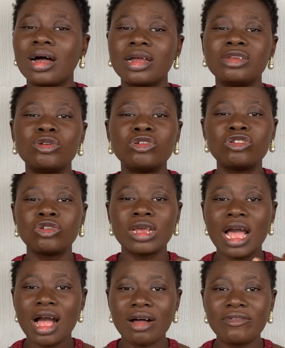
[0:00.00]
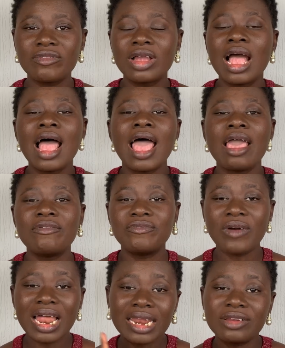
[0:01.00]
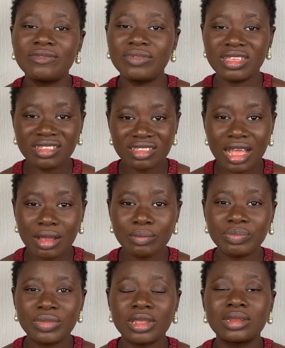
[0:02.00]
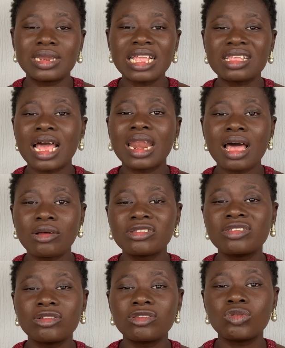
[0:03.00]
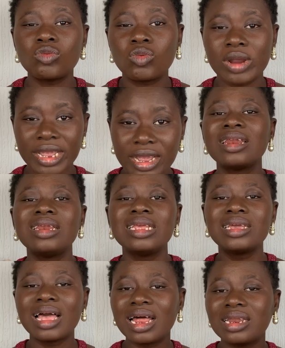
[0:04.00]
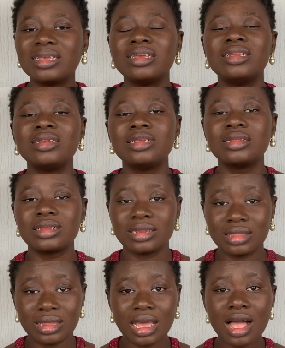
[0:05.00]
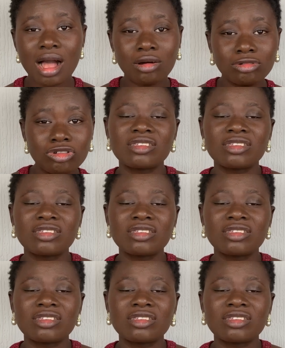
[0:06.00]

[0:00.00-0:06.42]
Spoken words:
you should have a valid visa that allows you to work legally in the country.